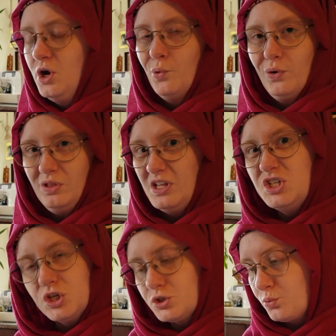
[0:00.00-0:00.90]

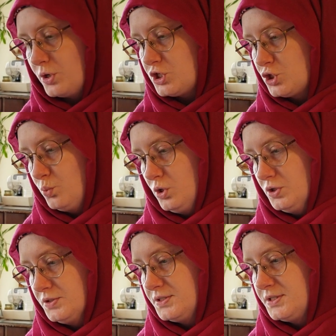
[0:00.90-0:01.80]
religious
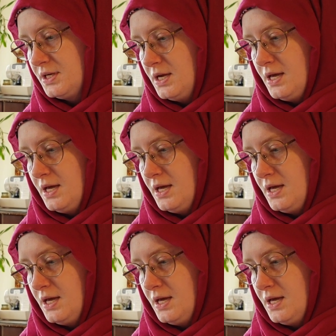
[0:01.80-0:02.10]
rituals?